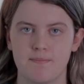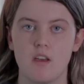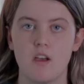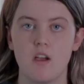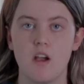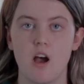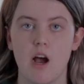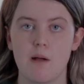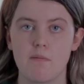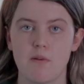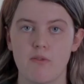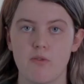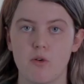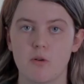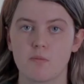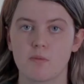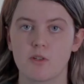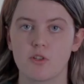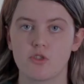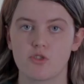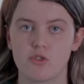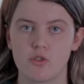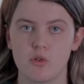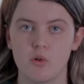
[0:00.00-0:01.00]
I performed
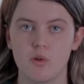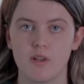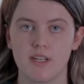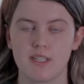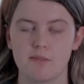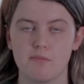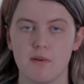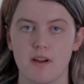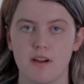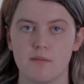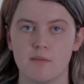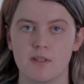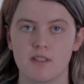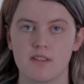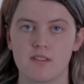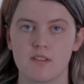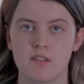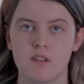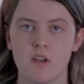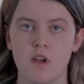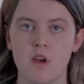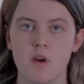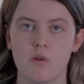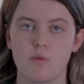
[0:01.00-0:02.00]
control experiments
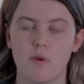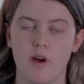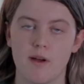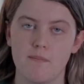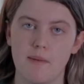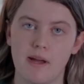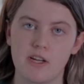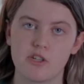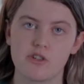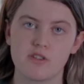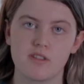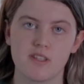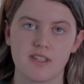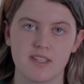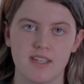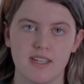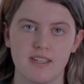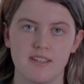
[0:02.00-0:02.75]
where I measured the skin